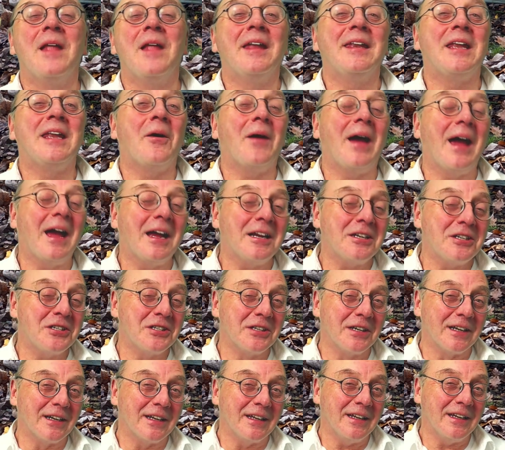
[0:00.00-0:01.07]
Now,
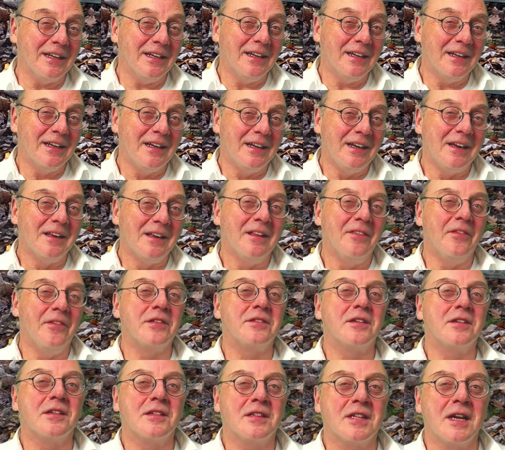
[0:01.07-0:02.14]
actually,
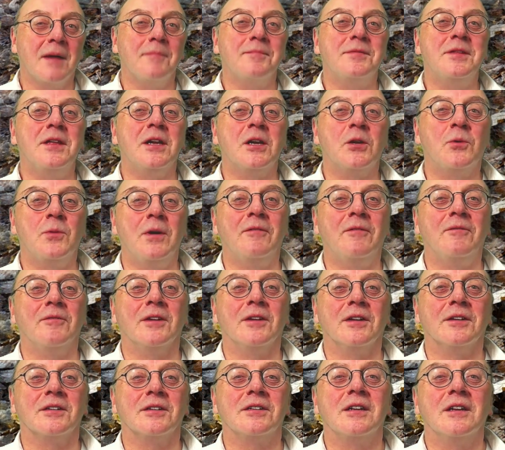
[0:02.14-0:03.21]
there's a subsea
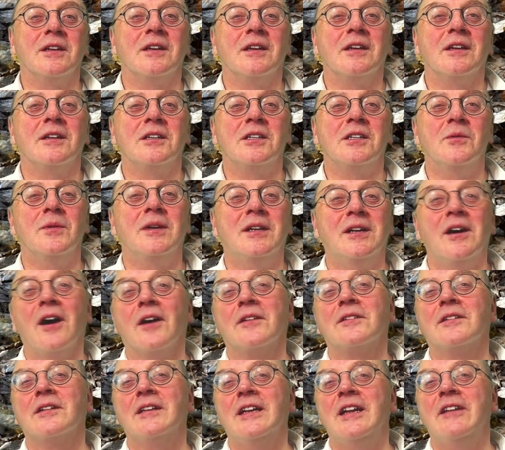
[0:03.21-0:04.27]
equivalent to a
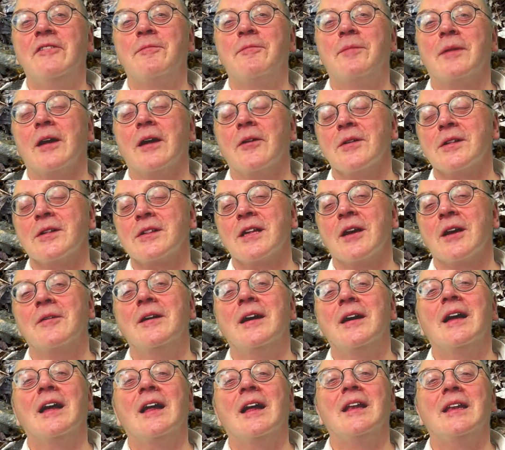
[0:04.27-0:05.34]
garden leaf blower, so
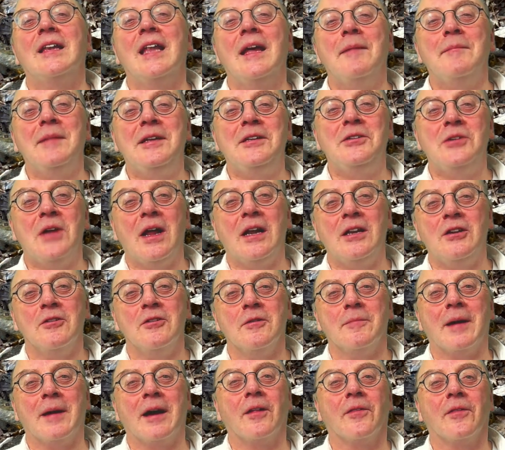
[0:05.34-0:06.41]
let me tell you
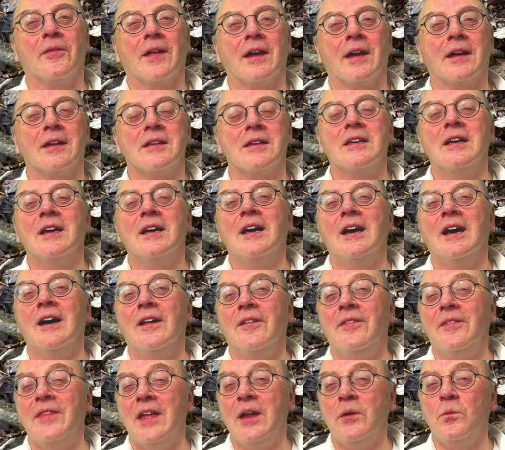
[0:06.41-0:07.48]
about that
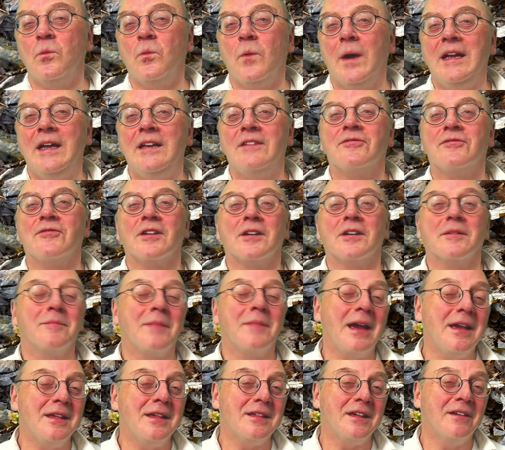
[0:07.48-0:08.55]
and then wait for an
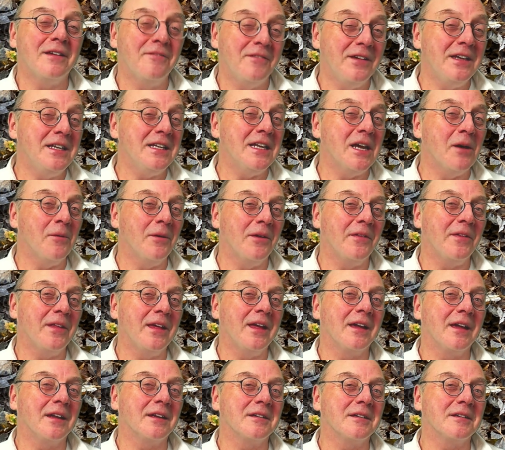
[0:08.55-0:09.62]
amazing video at
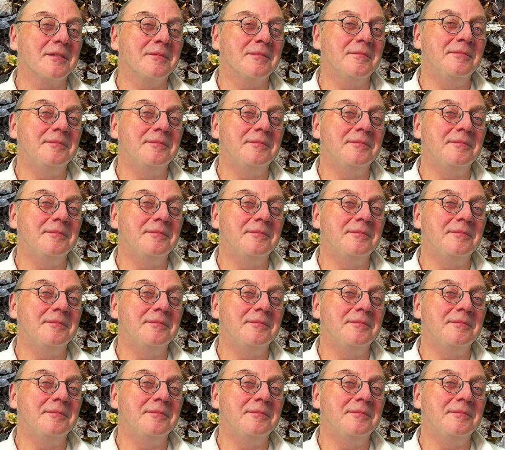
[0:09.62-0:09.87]
the end.